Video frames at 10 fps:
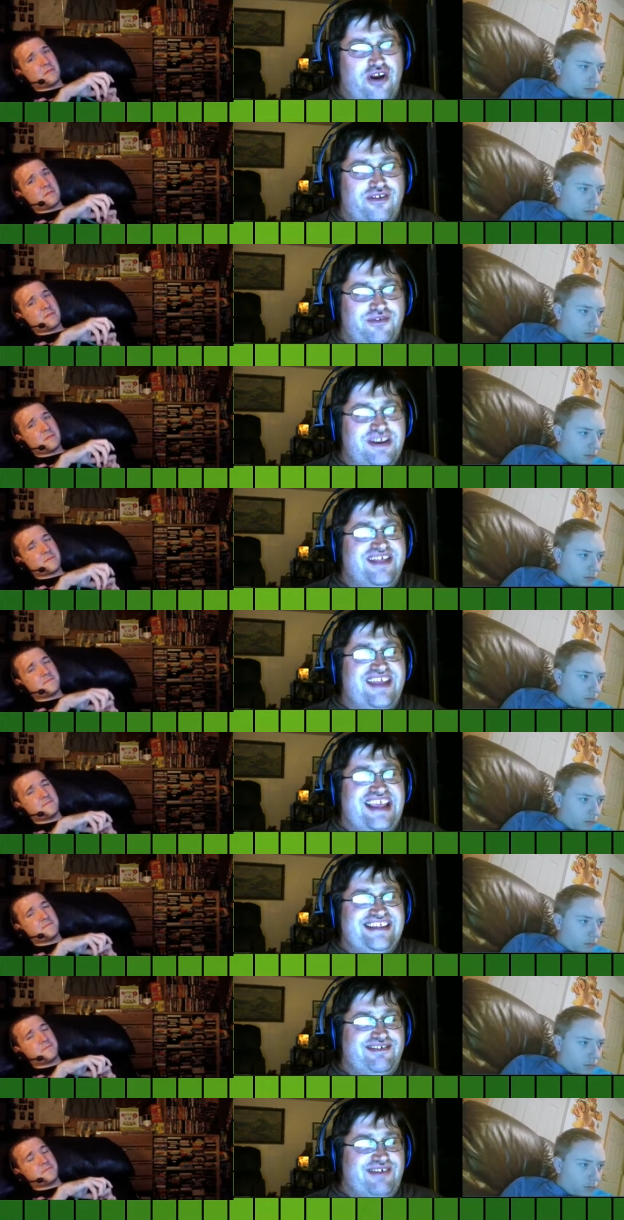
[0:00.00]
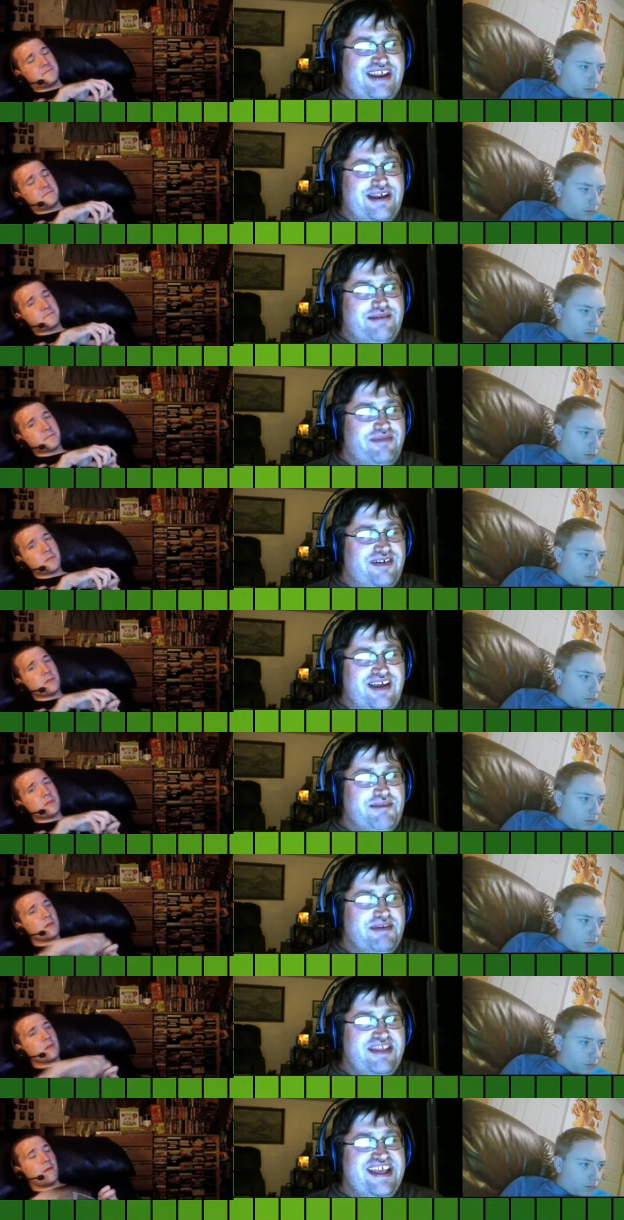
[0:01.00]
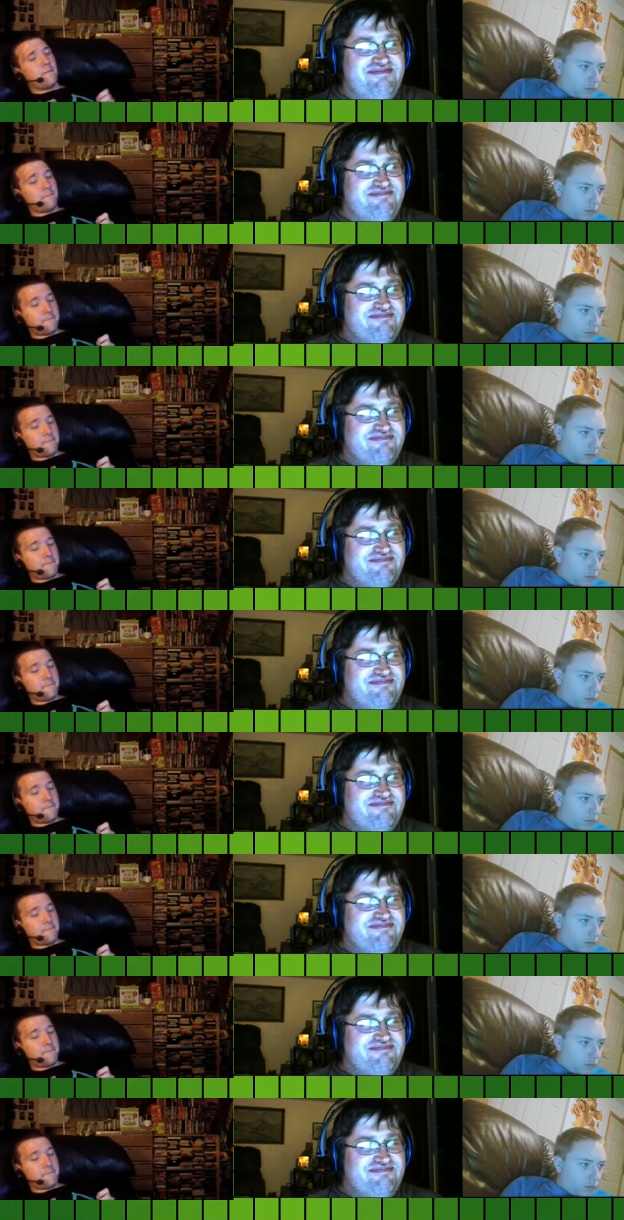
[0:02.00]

Speaker 1: read things in them. But then